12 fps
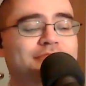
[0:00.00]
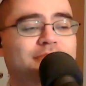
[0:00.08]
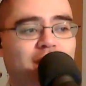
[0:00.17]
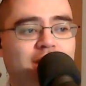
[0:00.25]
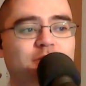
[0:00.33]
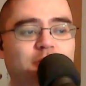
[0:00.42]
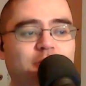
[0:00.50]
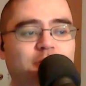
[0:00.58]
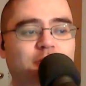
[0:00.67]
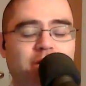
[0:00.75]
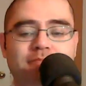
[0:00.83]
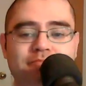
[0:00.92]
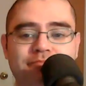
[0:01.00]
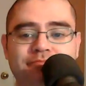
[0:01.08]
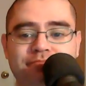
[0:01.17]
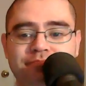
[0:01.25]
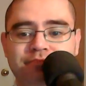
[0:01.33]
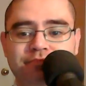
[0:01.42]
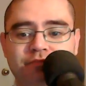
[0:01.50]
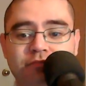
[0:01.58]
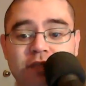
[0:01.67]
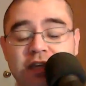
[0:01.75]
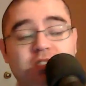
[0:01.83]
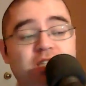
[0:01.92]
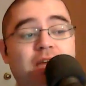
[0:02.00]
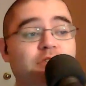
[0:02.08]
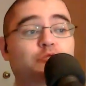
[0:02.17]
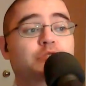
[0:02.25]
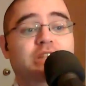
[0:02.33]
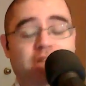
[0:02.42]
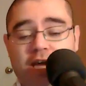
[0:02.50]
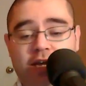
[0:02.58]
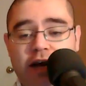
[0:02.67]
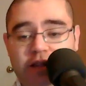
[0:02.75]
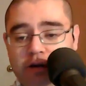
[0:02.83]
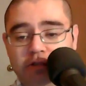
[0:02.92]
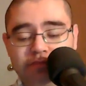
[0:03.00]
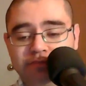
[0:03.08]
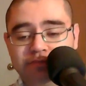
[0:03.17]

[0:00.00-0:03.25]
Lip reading: That's right. He doesn't have a screen yet either.